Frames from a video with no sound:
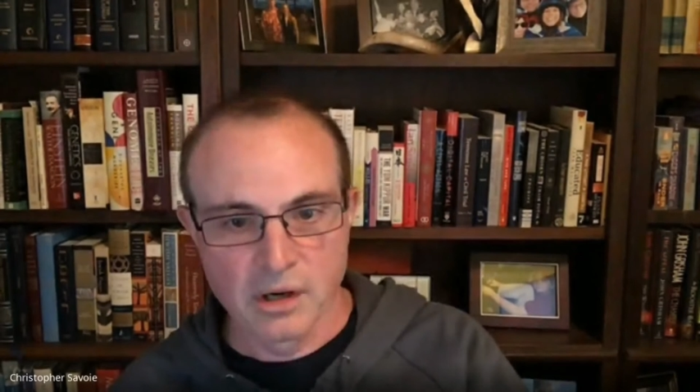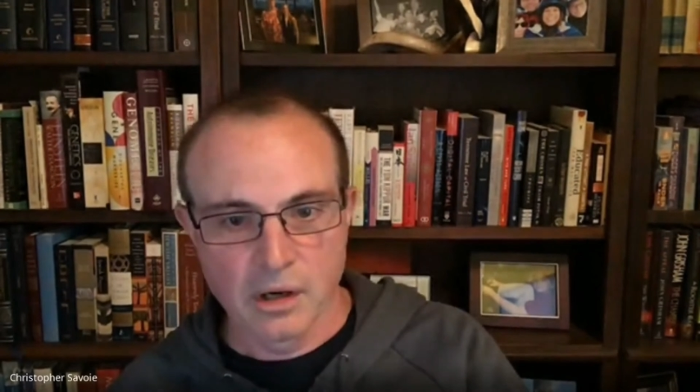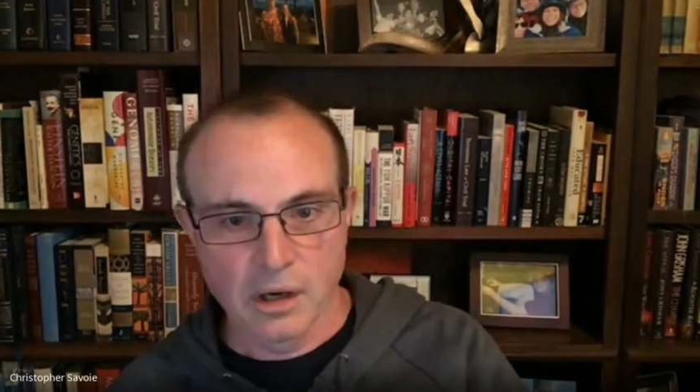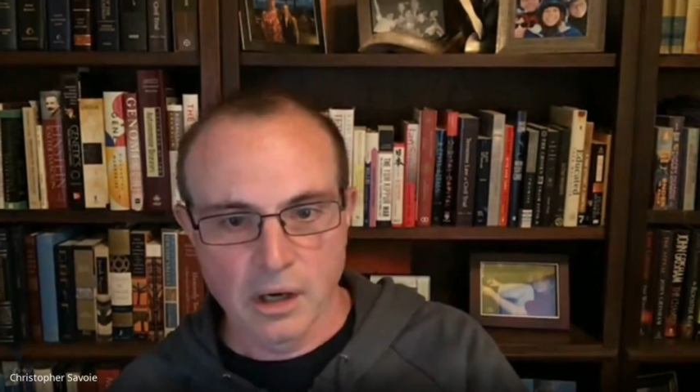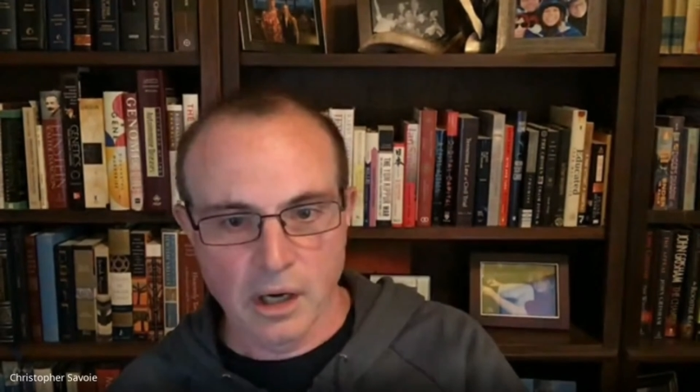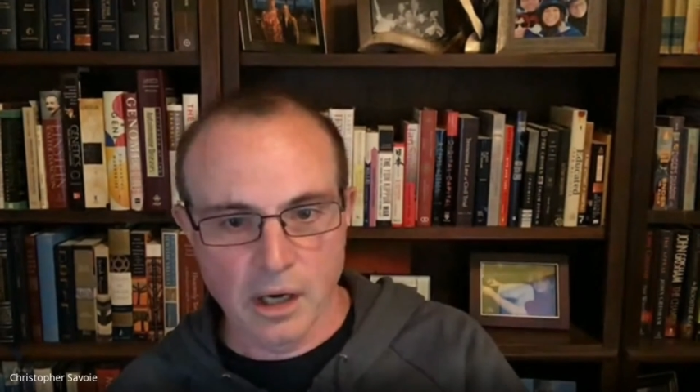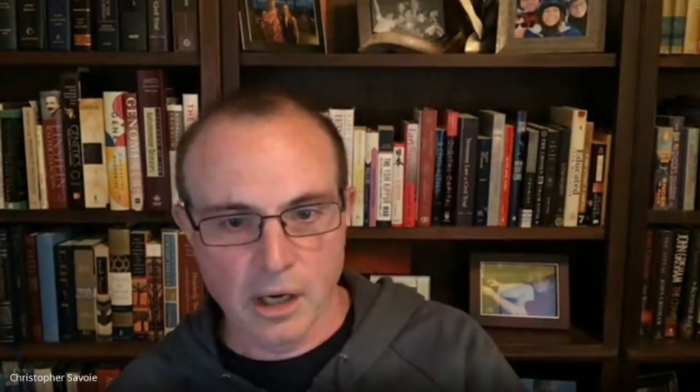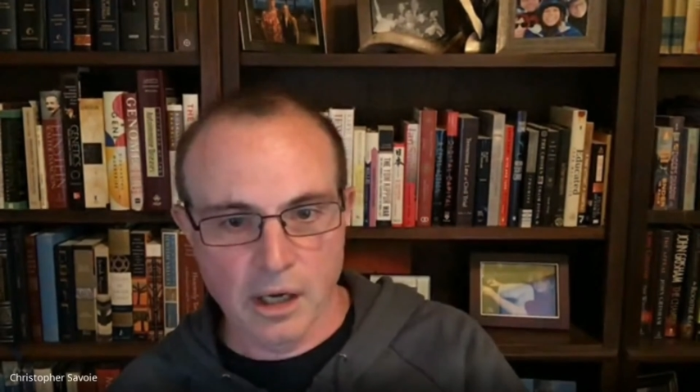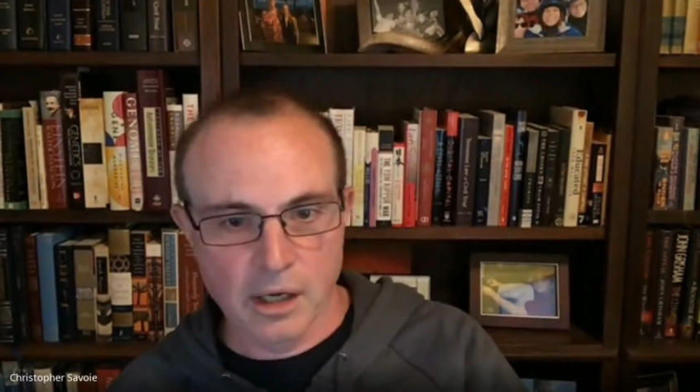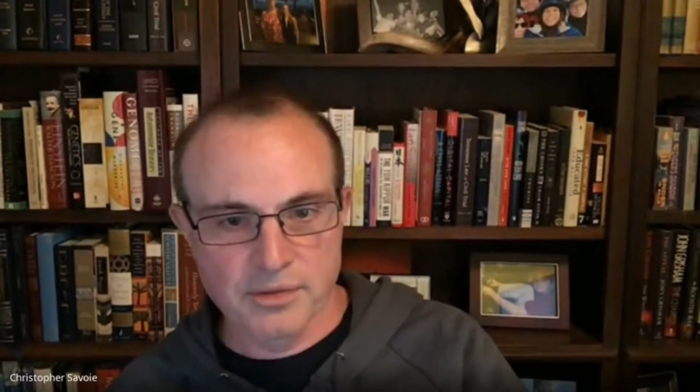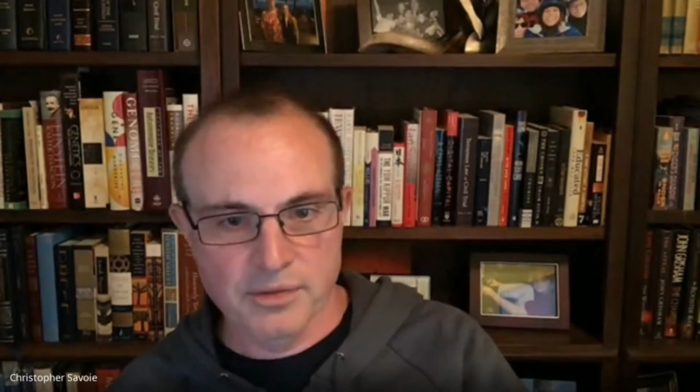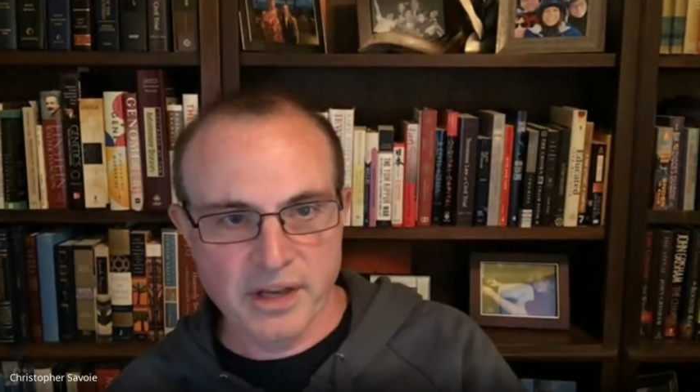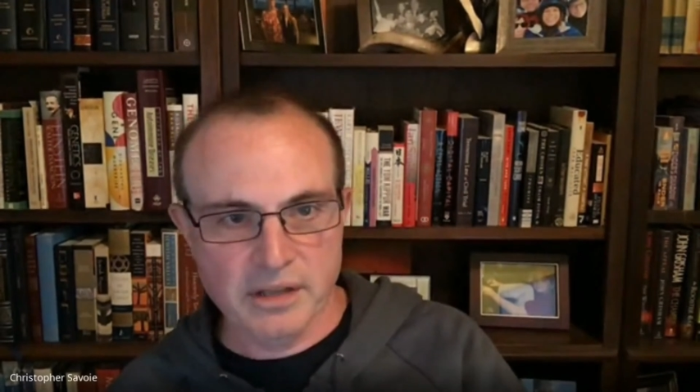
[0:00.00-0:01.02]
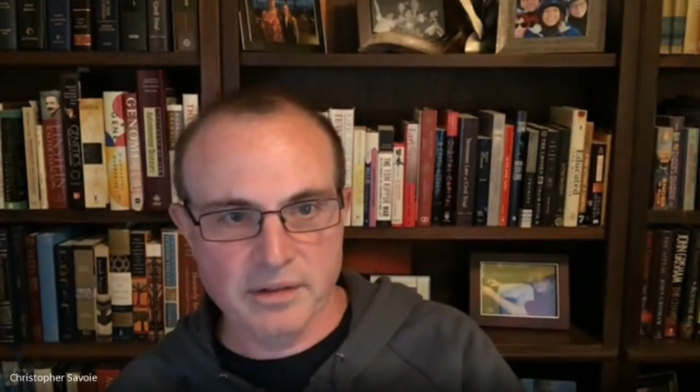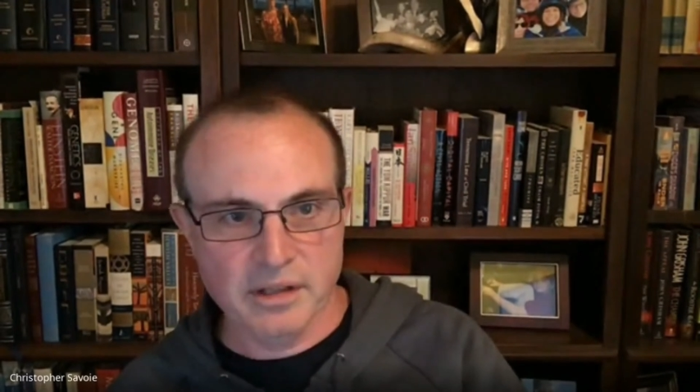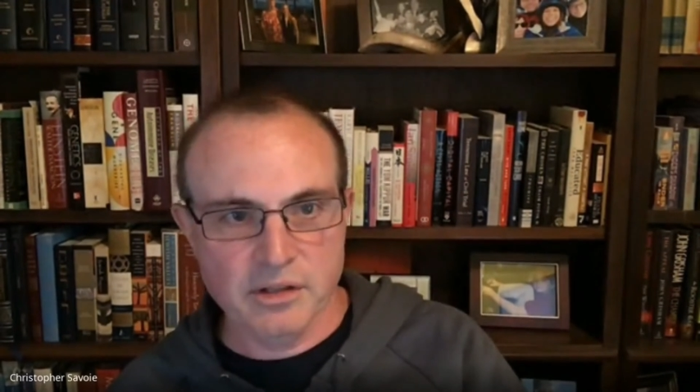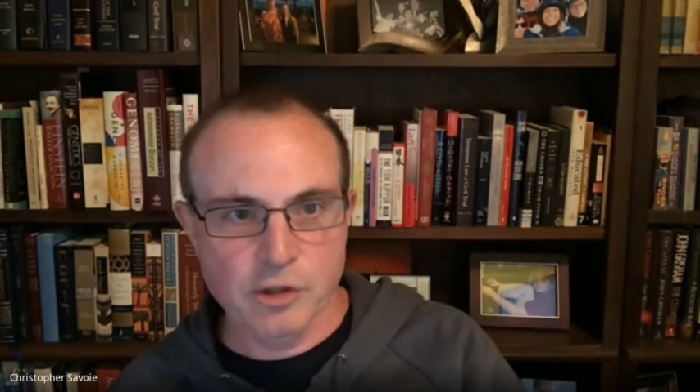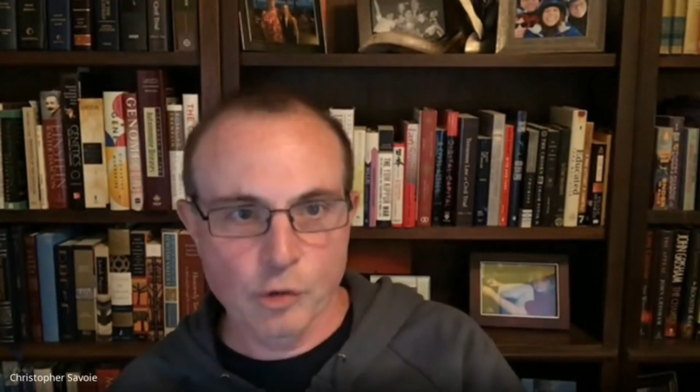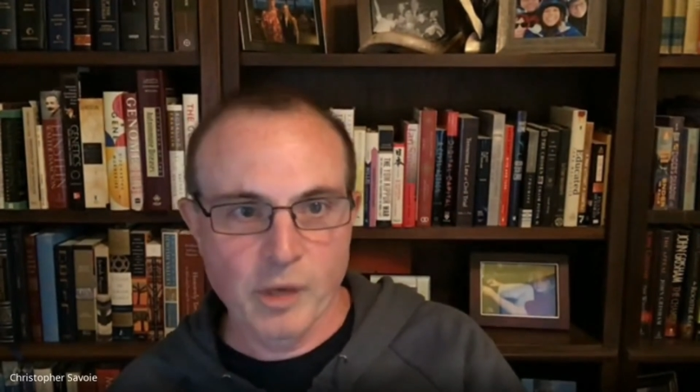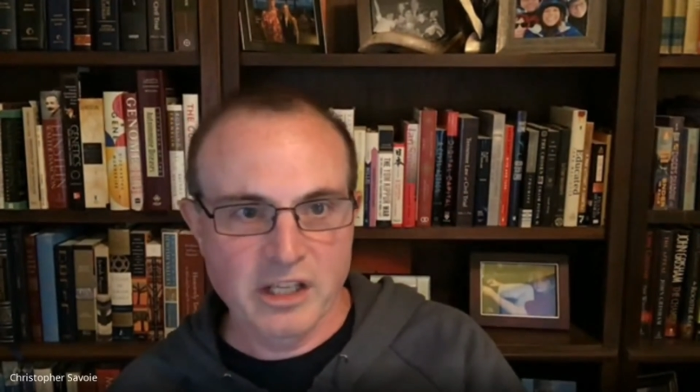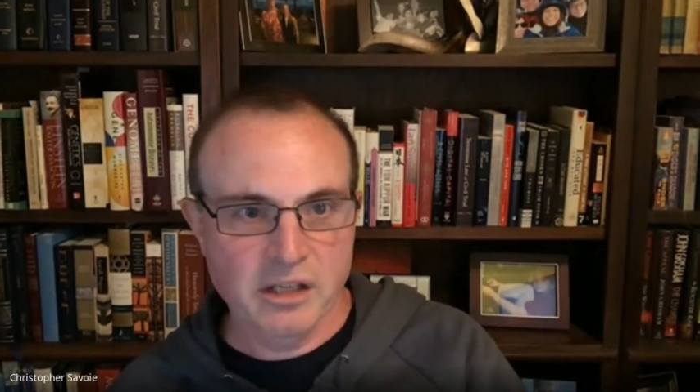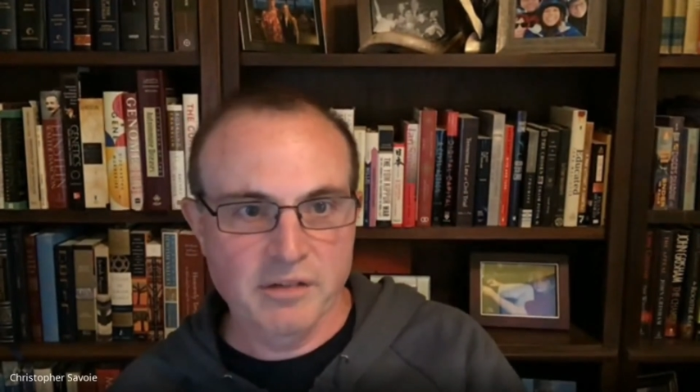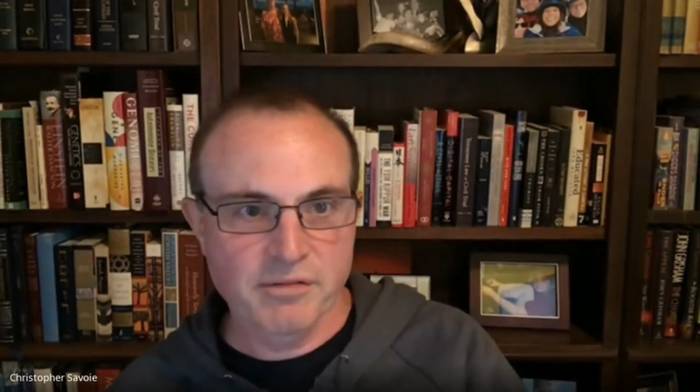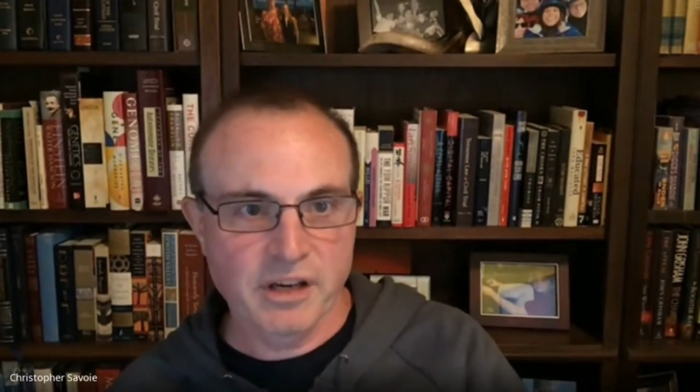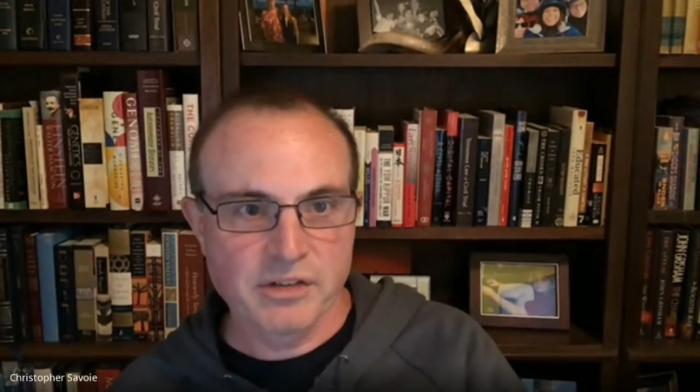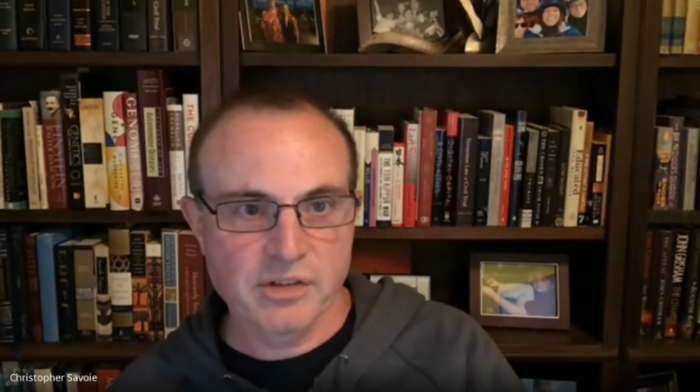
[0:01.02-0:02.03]
that humanity
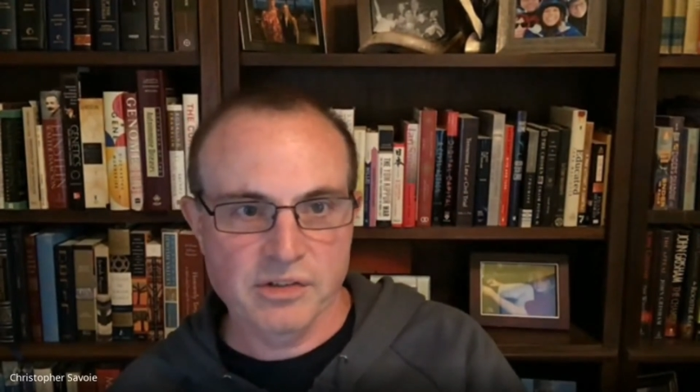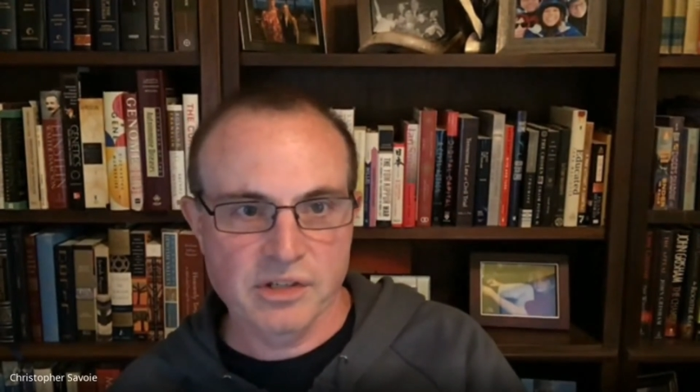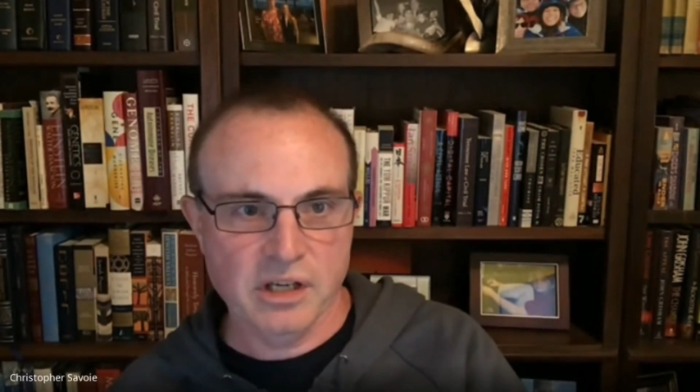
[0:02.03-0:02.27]
faces,